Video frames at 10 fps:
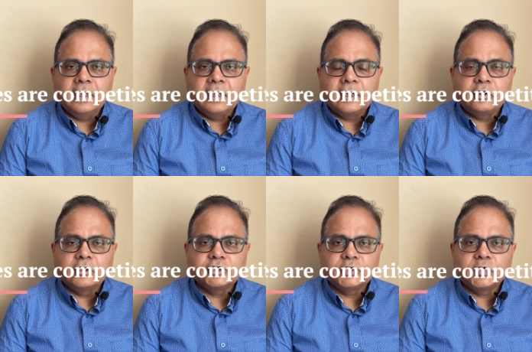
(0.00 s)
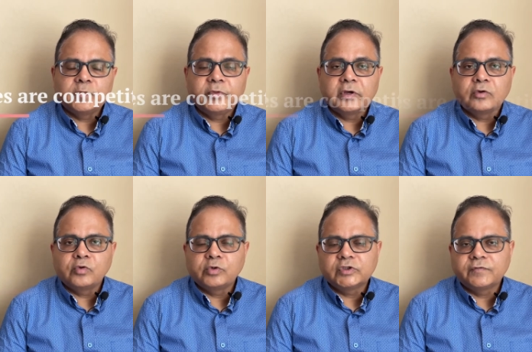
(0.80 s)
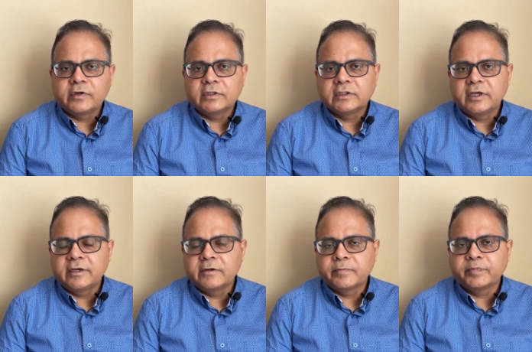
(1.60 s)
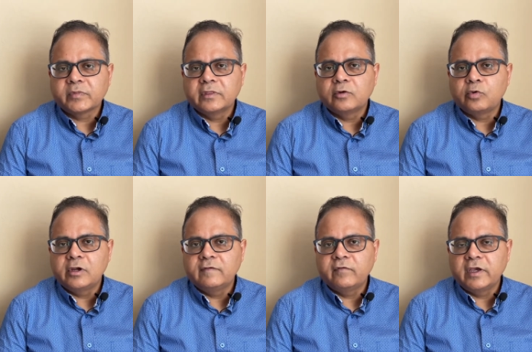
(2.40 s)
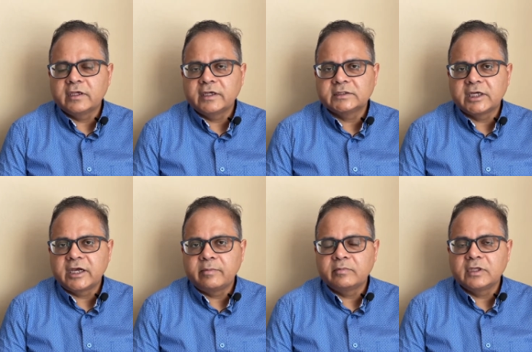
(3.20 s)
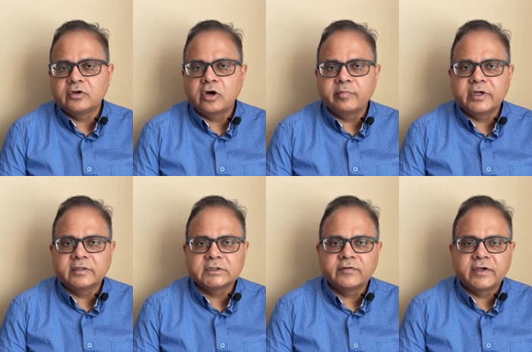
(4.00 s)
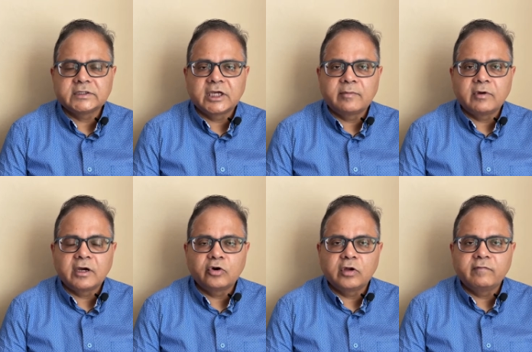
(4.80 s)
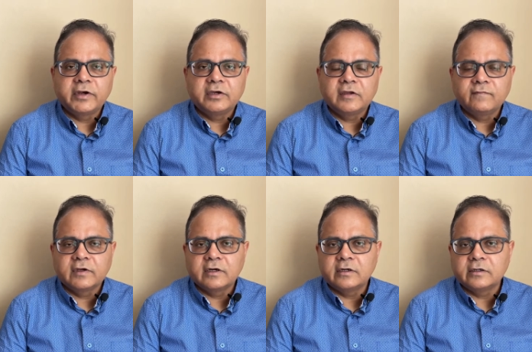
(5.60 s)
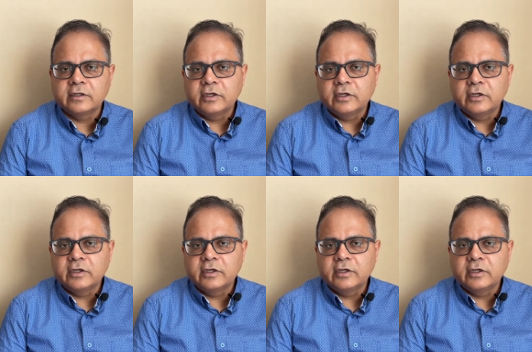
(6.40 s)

and also the coursework there, the qualifying exam, the comprehensive exam are all very difficult.